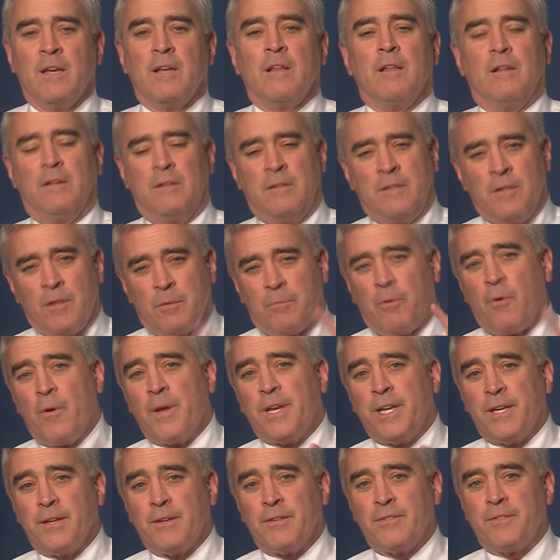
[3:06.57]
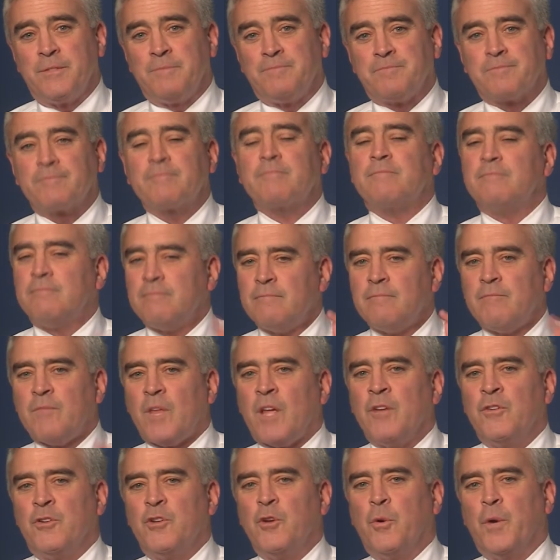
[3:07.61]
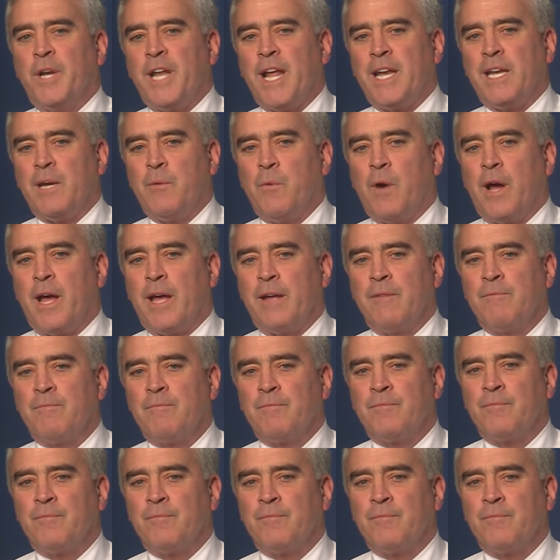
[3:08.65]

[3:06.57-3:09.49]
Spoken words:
The point is, do it anyway.